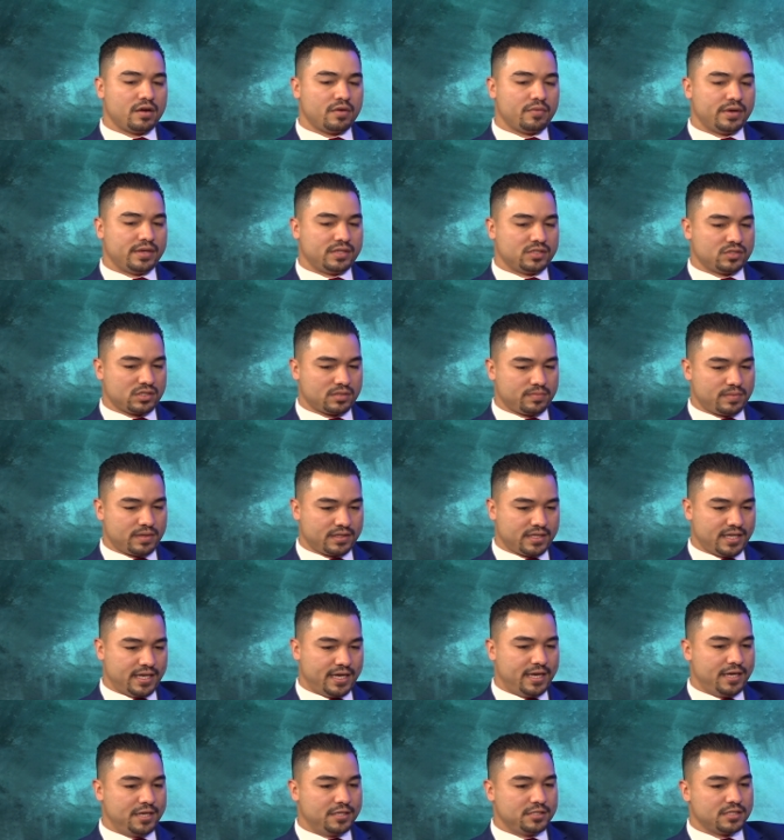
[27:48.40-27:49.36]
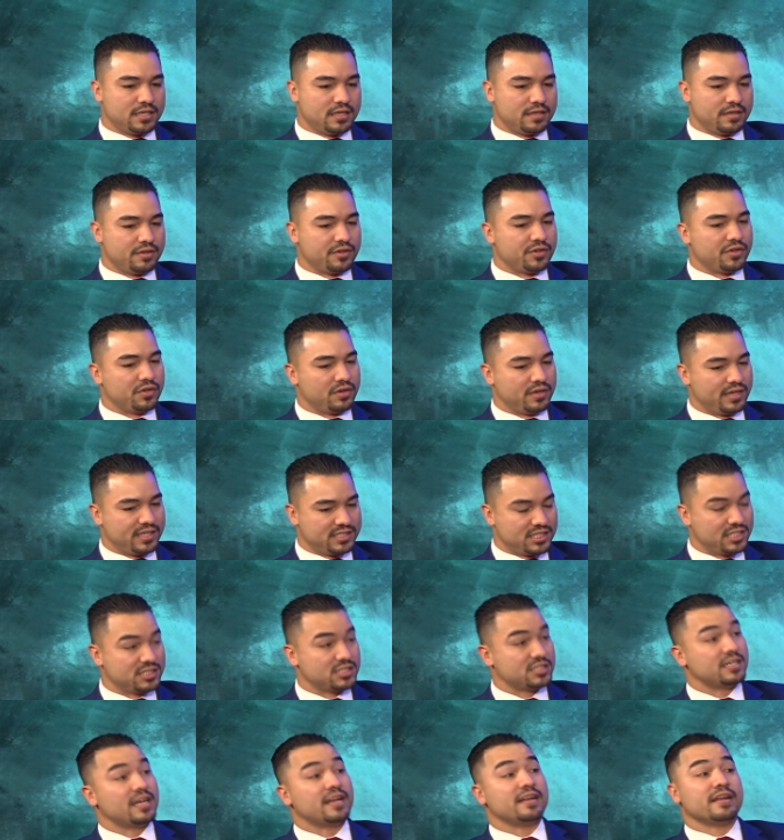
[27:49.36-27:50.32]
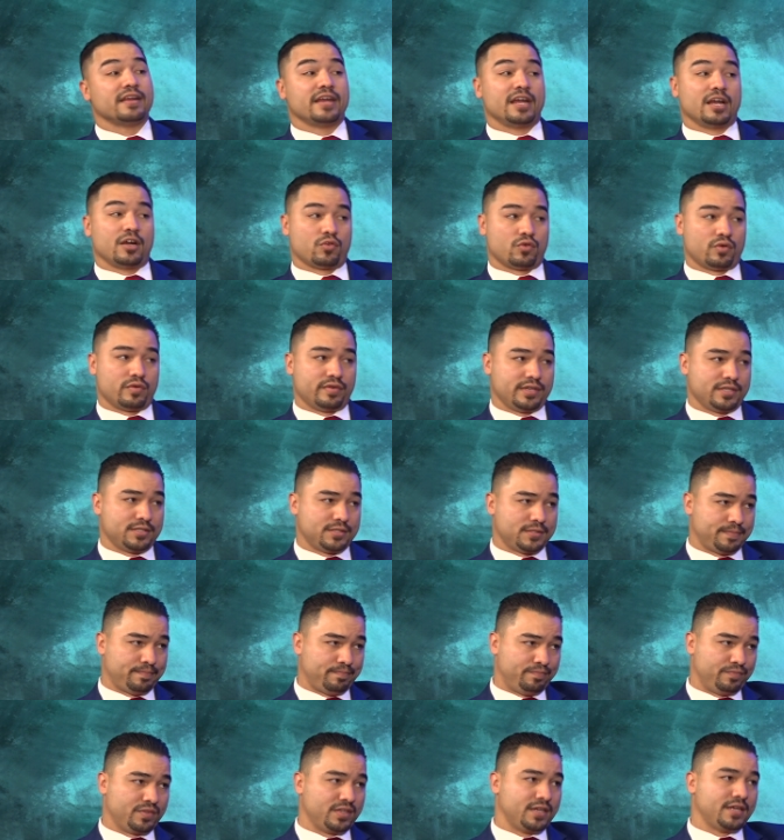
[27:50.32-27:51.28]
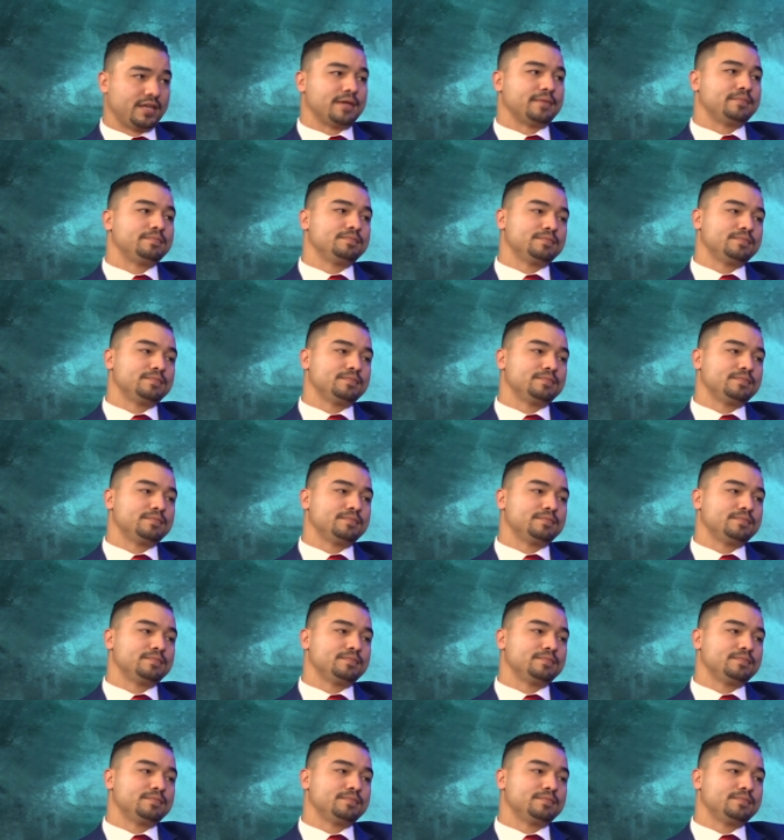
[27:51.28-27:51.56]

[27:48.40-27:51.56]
we talked about the age and then utilization and then inquiries. Yeah.